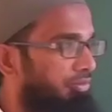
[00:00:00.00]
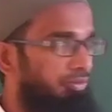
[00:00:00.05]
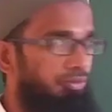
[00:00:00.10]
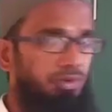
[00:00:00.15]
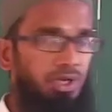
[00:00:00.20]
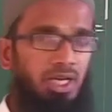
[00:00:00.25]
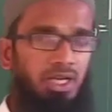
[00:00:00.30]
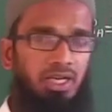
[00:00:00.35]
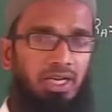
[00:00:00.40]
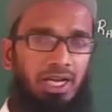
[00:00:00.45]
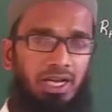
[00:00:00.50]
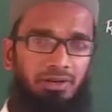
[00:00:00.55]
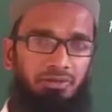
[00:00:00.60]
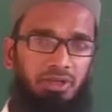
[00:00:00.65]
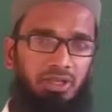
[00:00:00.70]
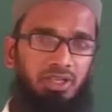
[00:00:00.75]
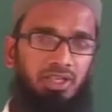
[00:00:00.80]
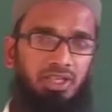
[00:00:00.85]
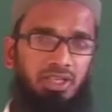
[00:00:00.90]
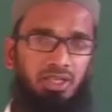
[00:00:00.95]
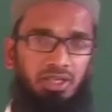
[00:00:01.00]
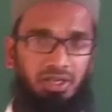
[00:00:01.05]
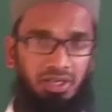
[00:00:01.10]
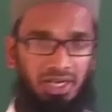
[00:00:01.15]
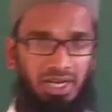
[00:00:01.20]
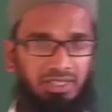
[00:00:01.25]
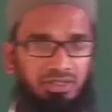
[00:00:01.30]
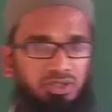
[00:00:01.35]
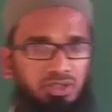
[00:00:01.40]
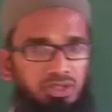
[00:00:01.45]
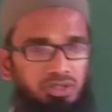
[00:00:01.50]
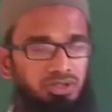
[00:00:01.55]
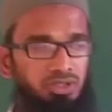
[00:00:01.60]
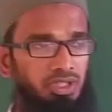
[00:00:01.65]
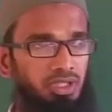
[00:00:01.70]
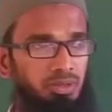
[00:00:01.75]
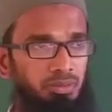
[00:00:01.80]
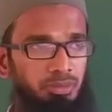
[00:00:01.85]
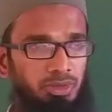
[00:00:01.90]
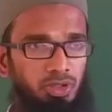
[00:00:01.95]
we are having a reactions
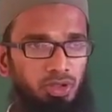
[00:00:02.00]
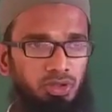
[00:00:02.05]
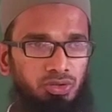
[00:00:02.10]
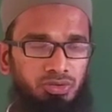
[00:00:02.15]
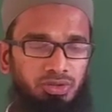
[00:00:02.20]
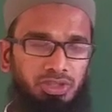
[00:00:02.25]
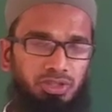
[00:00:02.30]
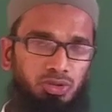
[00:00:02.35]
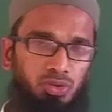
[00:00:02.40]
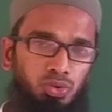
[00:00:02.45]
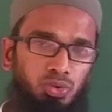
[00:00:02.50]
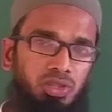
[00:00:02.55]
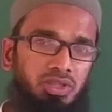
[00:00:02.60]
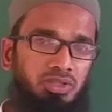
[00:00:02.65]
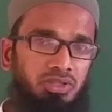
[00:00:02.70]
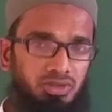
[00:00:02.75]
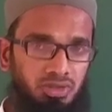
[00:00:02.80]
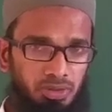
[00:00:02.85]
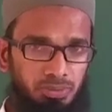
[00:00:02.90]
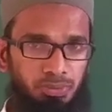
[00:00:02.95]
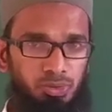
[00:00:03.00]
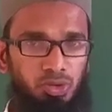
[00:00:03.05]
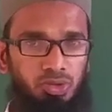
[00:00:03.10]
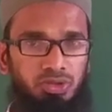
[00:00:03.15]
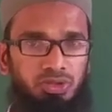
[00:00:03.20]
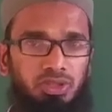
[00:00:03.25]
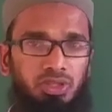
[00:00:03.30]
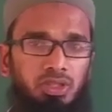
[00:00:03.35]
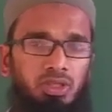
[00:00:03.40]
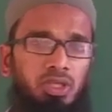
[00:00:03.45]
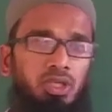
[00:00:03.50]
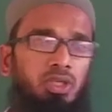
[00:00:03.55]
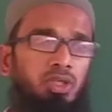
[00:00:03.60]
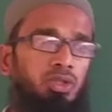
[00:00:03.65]
here because these two are the supports here.